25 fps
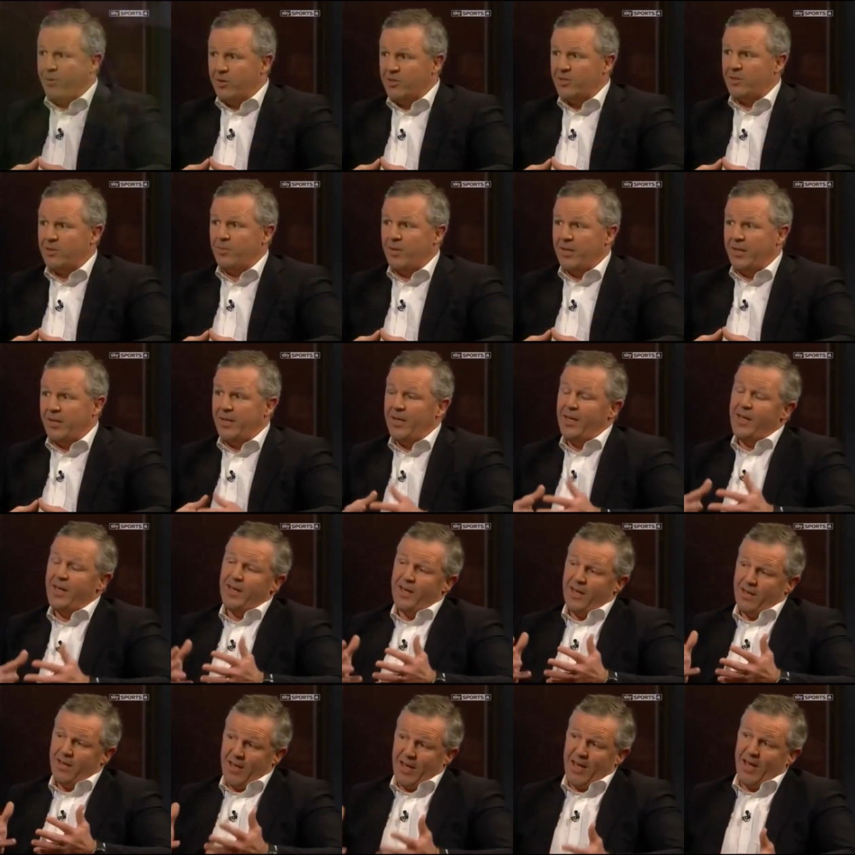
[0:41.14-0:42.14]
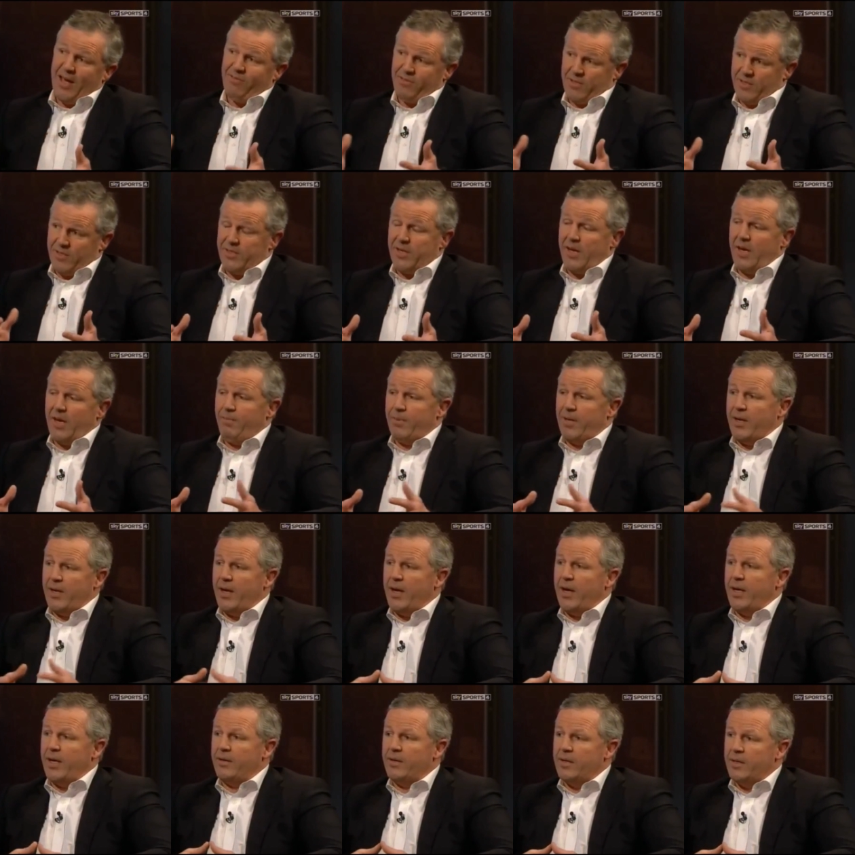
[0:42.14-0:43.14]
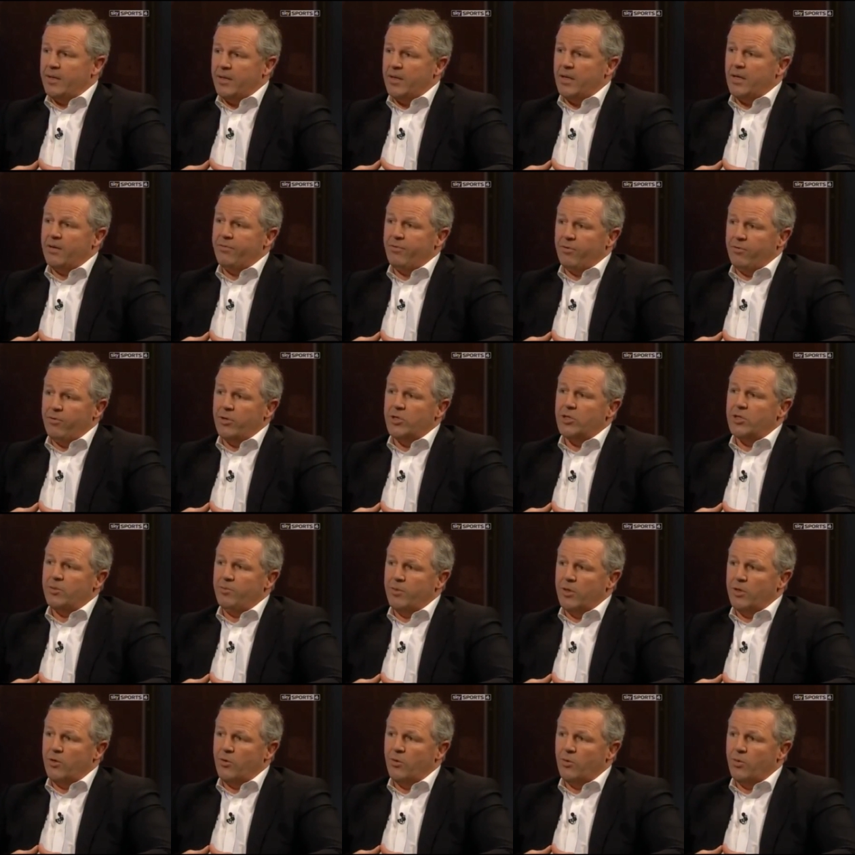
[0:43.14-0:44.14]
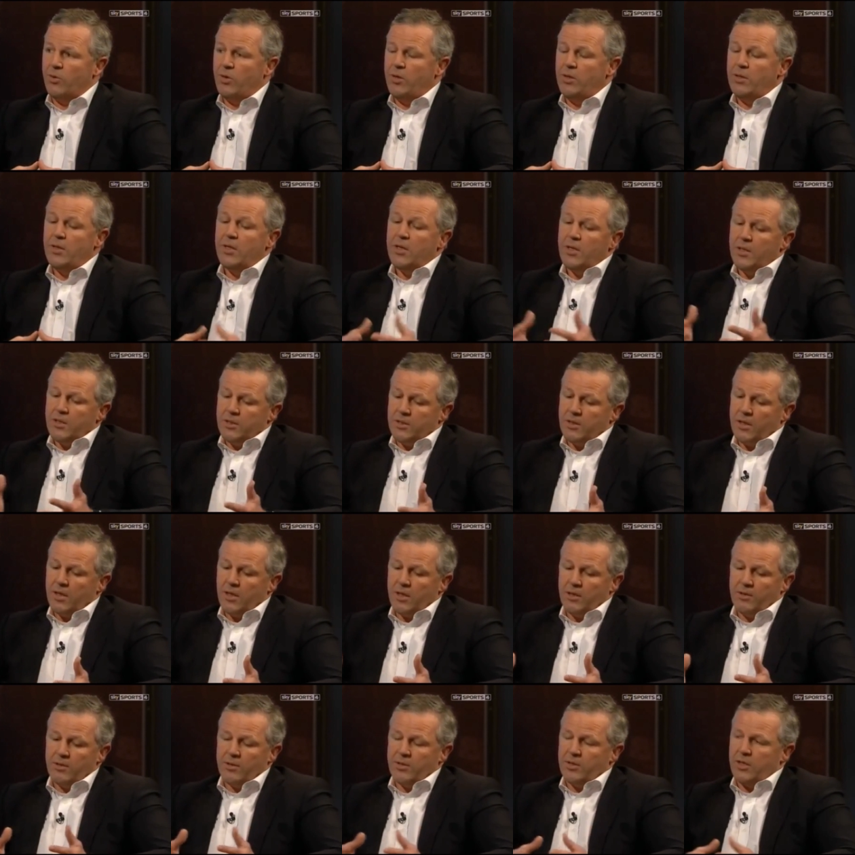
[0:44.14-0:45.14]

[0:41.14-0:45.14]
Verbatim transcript: possibly after Sam Cane uh, for Richie McCaw. Yeah. So,